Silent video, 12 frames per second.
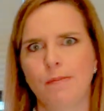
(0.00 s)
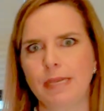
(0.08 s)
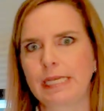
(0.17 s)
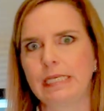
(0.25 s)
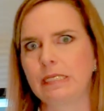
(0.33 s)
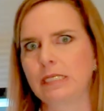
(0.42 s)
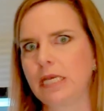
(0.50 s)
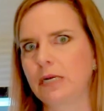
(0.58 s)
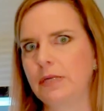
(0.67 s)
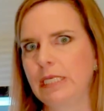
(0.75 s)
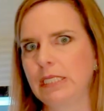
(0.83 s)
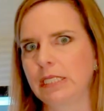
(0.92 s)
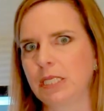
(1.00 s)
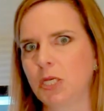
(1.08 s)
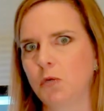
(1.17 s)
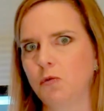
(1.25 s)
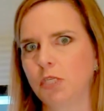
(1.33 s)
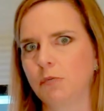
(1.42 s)
because there is
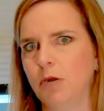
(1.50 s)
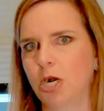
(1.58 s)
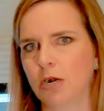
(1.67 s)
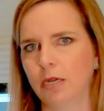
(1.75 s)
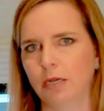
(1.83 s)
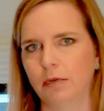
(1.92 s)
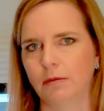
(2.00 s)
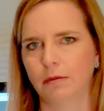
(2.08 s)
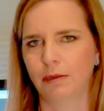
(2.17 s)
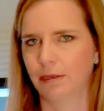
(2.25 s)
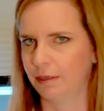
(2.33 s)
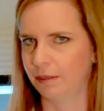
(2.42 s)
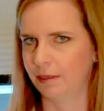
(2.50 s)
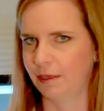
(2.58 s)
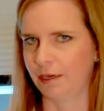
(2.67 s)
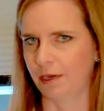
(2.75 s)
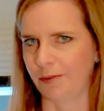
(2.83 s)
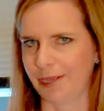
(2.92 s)
no tomorrow.
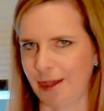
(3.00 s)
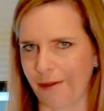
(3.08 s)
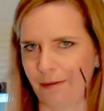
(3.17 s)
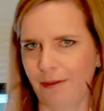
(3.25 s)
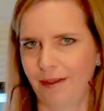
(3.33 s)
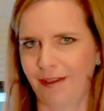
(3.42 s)
Here we go.